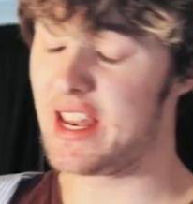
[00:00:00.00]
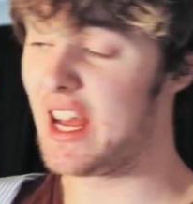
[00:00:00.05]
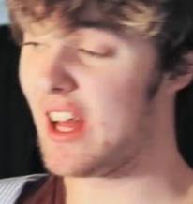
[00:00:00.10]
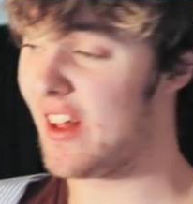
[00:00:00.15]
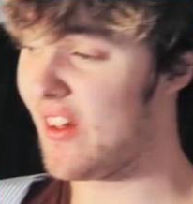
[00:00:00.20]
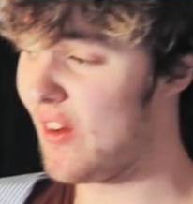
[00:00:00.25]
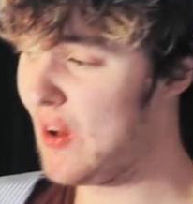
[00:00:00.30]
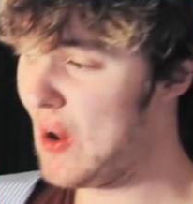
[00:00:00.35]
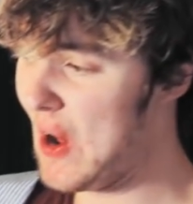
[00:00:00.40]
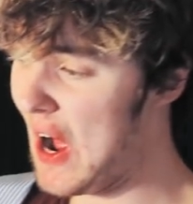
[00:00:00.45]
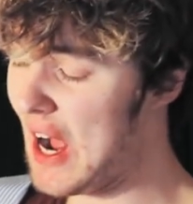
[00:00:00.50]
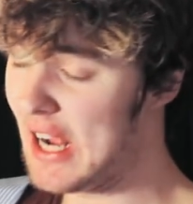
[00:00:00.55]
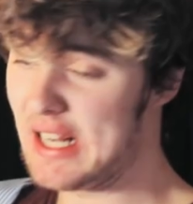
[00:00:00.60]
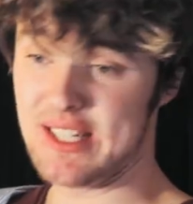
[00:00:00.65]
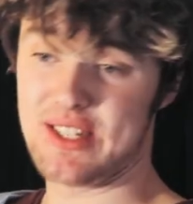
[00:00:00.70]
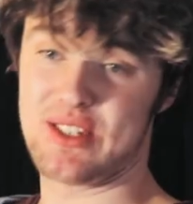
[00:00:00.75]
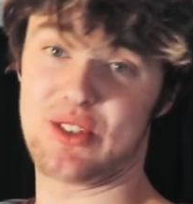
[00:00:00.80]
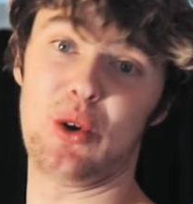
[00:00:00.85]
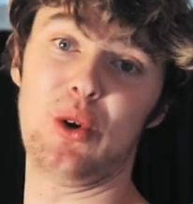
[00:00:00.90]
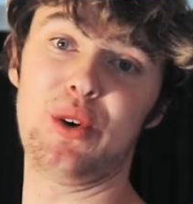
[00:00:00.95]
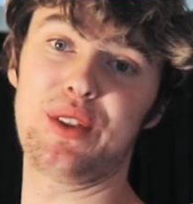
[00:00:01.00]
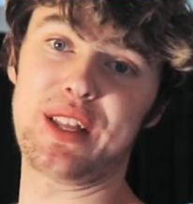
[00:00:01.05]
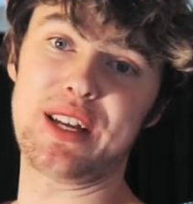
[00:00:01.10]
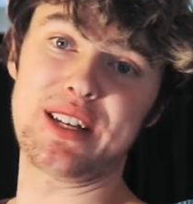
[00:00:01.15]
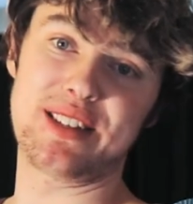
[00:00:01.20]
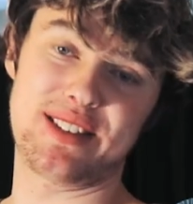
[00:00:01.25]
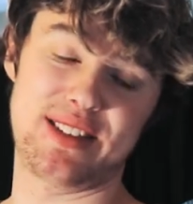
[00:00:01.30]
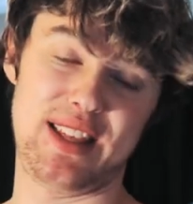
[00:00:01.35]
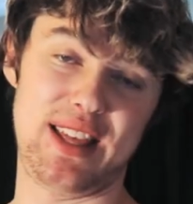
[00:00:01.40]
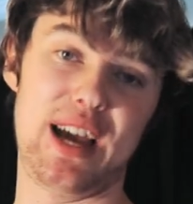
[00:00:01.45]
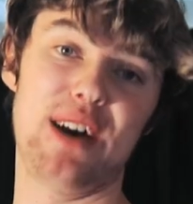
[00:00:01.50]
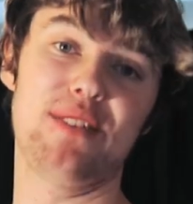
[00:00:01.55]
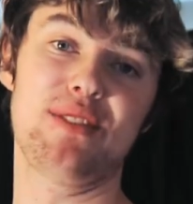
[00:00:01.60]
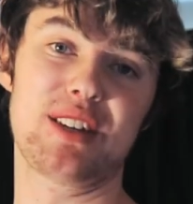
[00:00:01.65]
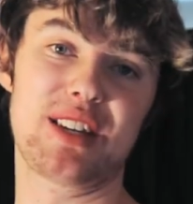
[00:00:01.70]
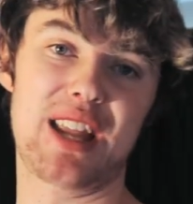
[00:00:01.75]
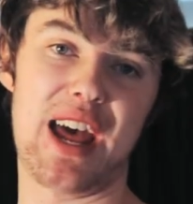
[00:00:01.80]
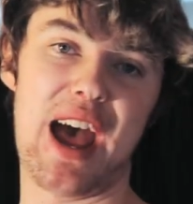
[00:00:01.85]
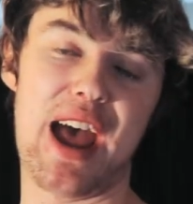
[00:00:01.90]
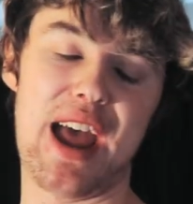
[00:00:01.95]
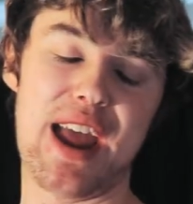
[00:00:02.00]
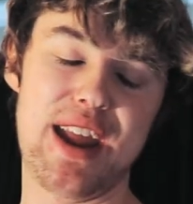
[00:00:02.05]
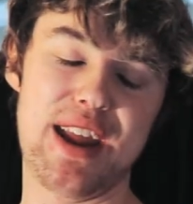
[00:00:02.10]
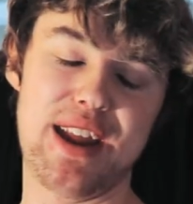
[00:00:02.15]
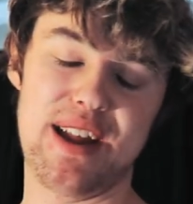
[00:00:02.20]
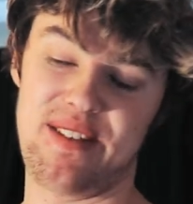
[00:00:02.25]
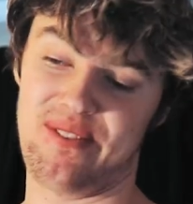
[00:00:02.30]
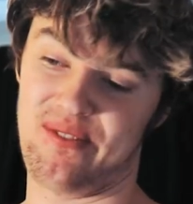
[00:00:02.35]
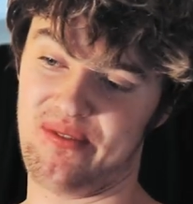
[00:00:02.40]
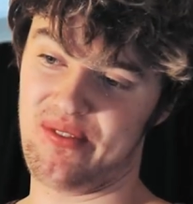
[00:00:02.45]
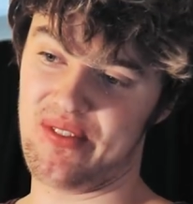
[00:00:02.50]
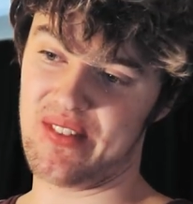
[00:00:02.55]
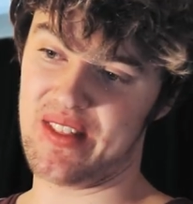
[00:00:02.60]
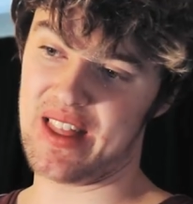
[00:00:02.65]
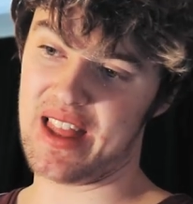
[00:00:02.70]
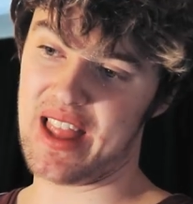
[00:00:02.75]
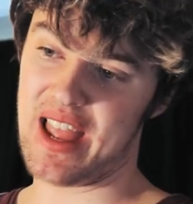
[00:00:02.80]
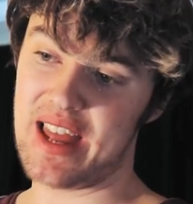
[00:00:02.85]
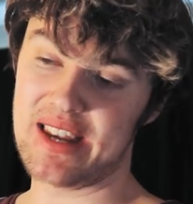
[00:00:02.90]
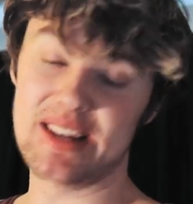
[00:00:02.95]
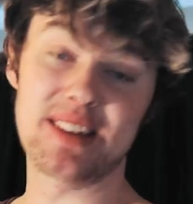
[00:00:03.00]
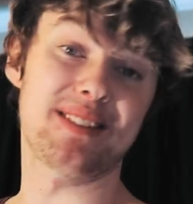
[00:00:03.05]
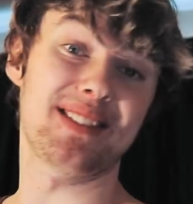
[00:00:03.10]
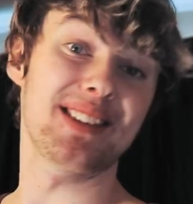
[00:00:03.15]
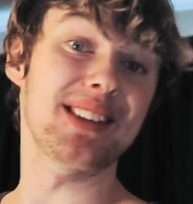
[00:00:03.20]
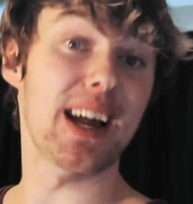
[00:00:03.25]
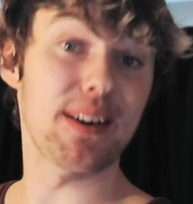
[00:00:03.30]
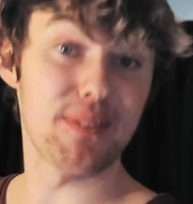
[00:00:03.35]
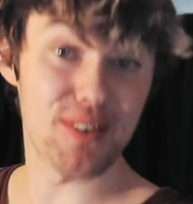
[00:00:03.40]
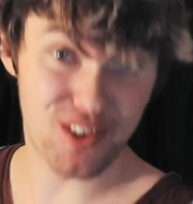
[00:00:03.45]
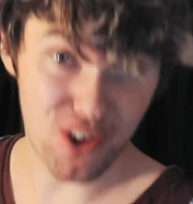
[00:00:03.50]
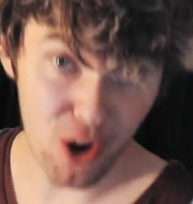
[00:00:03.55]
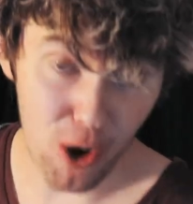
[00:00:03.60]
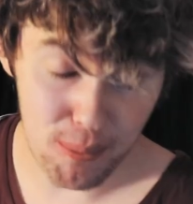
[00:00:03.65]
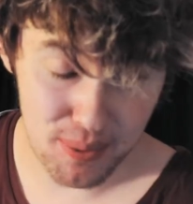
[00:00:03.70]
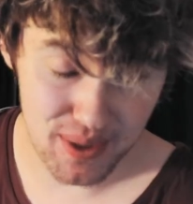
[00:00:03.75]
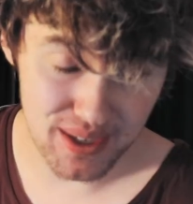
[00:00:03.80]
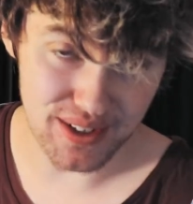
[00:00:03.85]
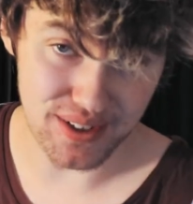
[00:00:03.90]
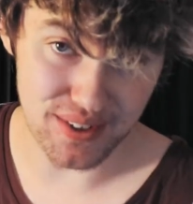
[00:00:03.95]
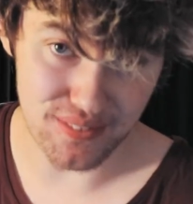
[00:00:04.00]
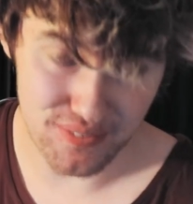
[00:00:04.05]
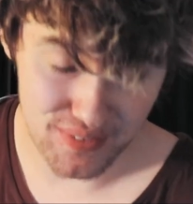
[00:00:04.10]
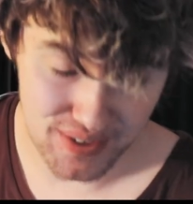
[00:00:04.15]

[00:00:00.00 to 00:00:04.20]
Now, I saw this the other day, and it's another copying